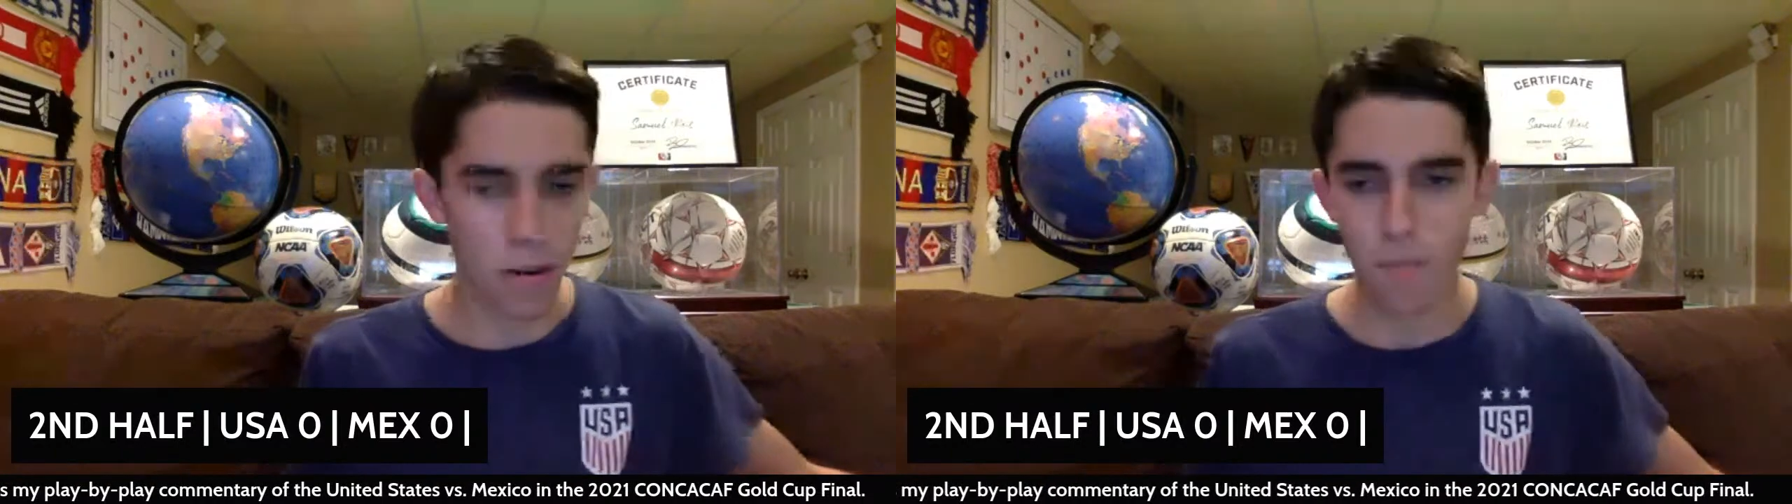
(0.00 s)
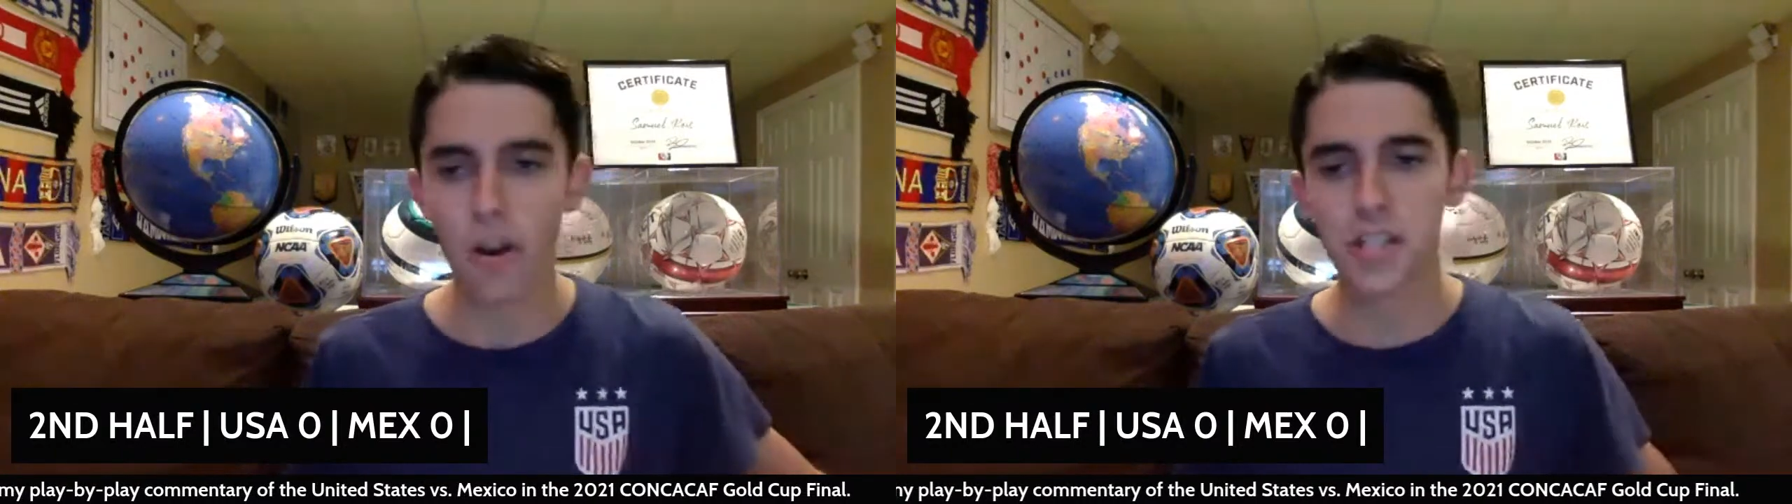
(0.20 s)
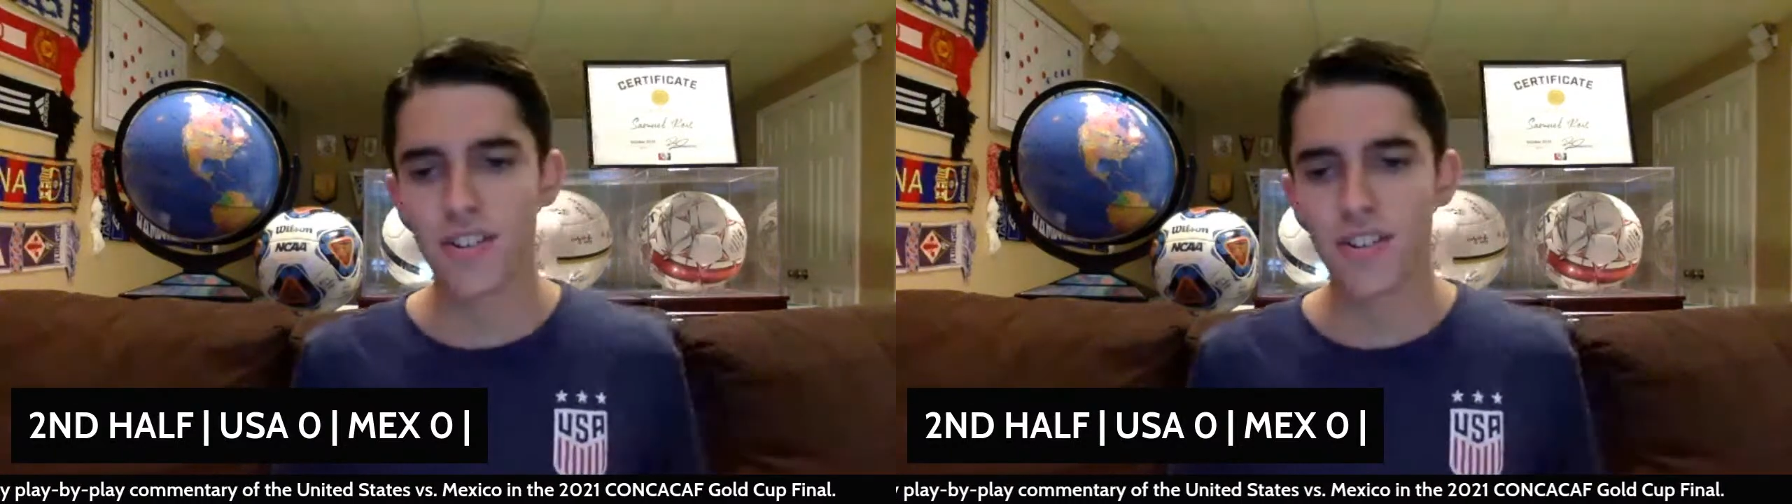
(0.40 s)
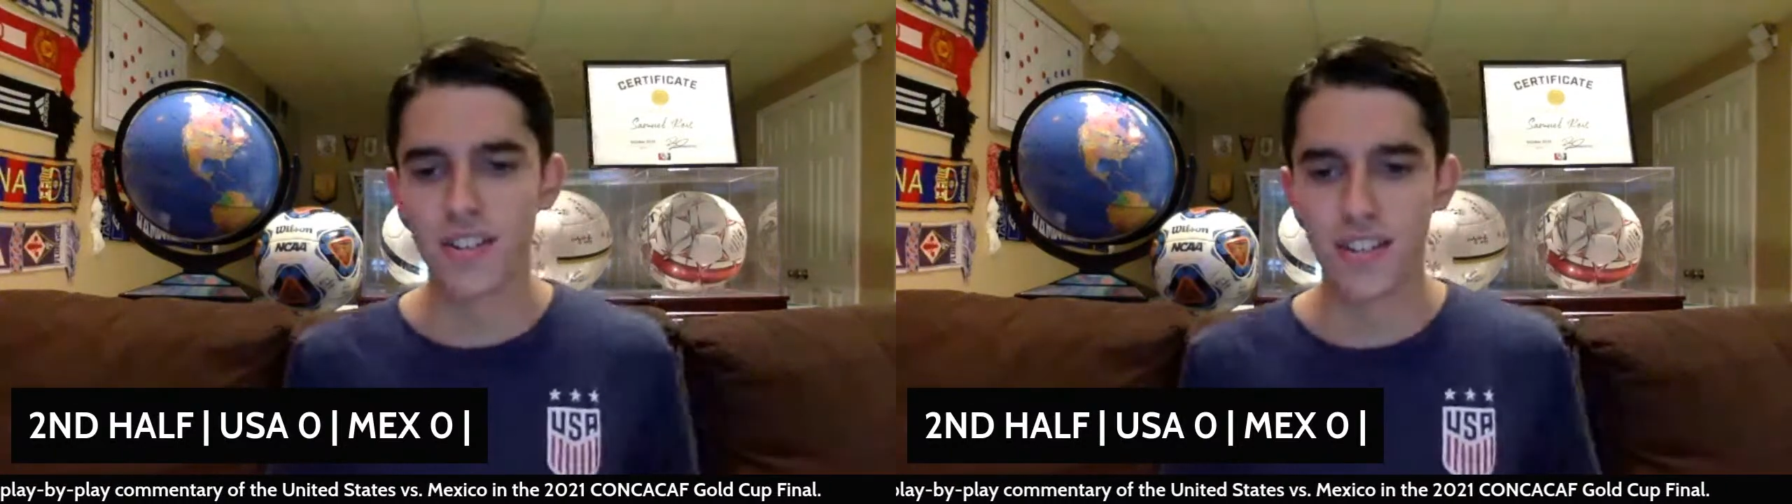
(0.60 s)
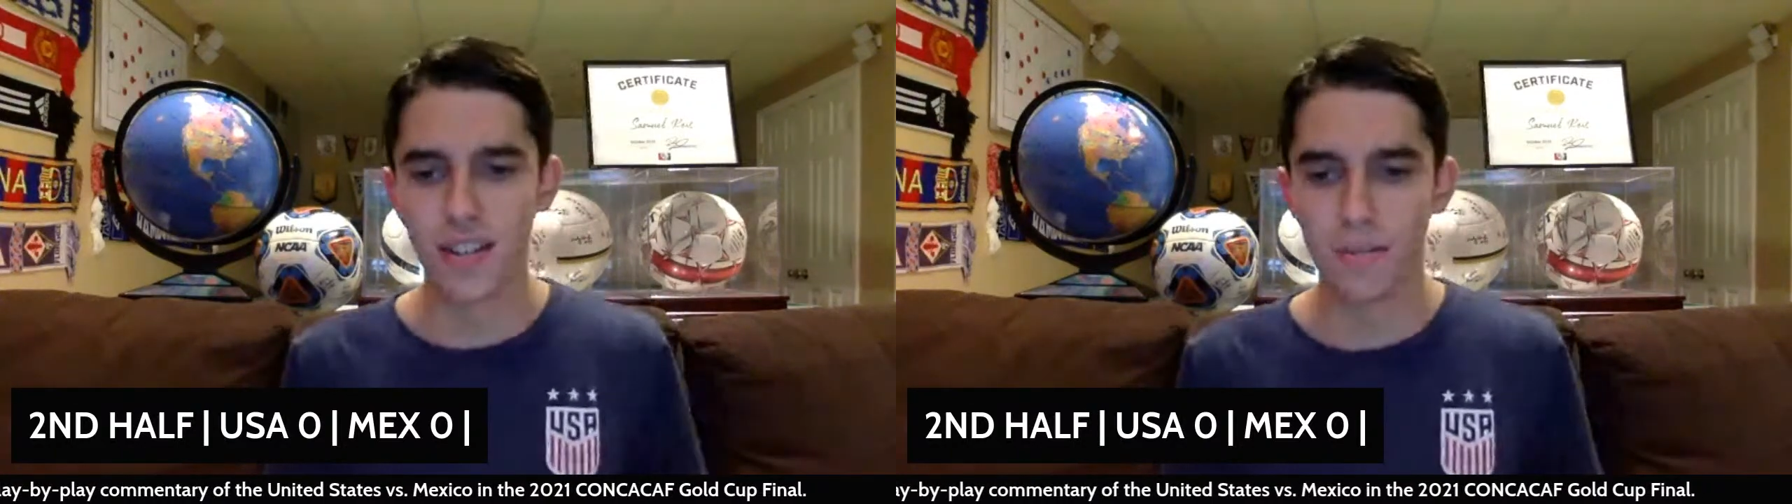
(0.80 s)
expansion
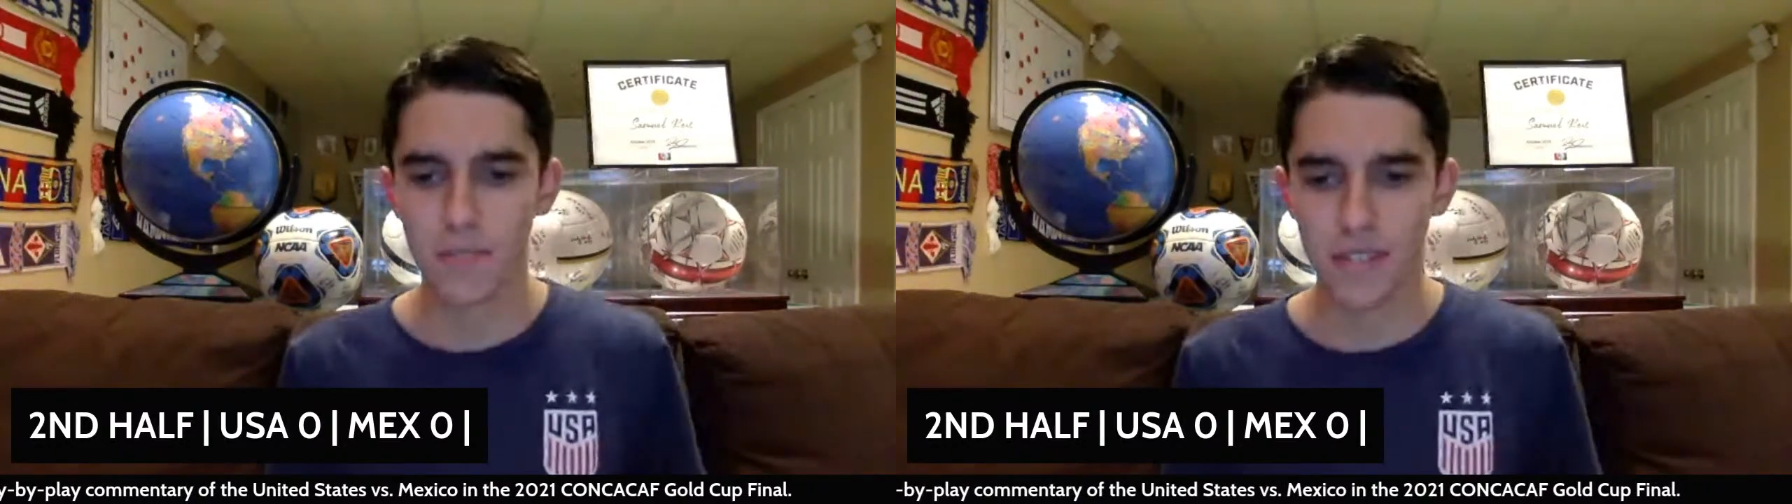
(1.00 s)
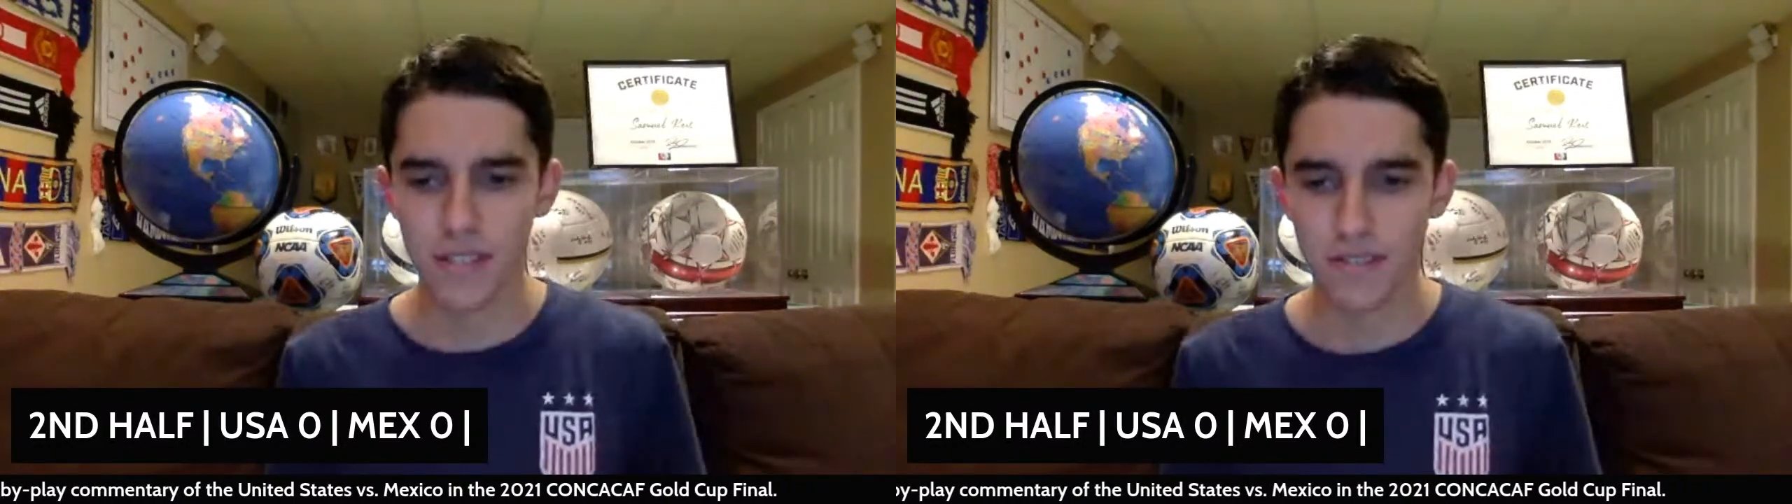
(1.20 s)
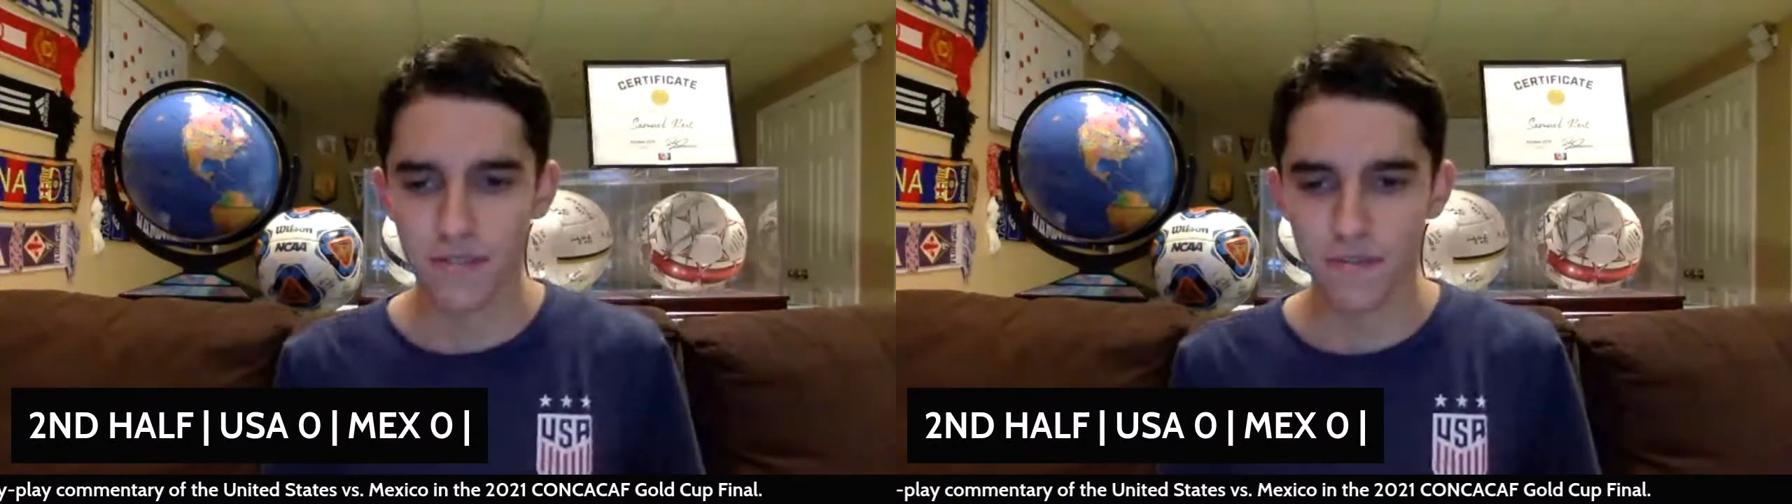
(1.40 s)
teams.